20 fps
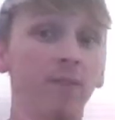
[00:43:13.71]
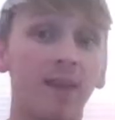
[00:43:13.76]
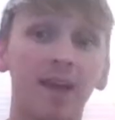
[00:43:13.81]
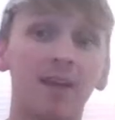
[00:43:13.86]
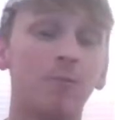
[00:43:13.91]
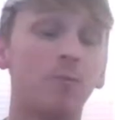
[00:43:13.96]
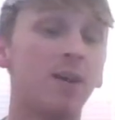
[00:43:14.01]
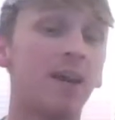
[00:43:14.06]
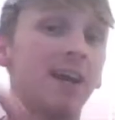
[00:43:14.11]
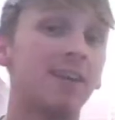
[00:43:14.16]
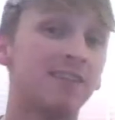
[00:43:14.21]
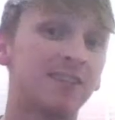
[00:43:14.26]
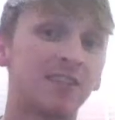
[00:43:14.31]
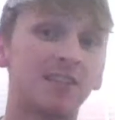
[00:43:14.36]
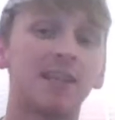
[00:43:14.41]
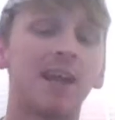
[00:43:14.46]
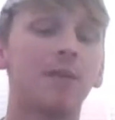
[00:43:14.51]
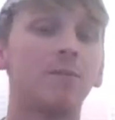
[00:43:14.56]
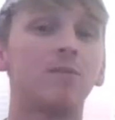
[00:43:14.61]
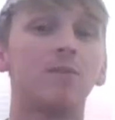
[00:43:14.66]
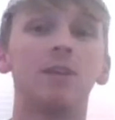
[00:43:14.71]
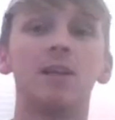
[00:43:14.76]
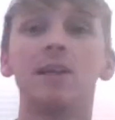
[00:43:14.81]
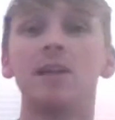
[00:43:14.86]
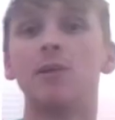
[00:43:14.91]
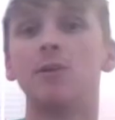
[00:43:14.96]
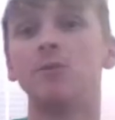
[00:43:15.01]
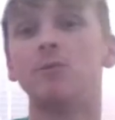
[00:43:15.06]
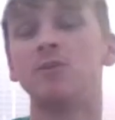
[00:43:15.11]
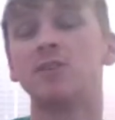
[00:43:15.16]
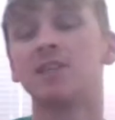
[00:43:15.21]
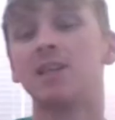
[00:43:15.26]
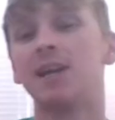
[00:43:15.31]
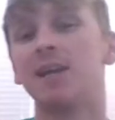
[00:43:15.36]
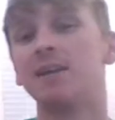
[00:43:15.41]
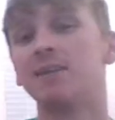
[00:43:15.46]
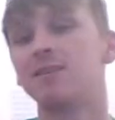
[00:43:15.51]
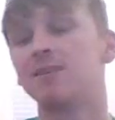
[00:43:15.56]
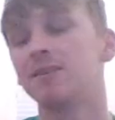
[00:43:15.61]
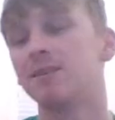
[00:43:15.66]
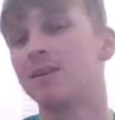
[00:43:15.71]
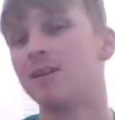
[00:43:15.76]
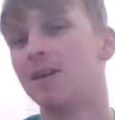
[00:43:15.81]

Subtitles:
then we had Stephanie, who said,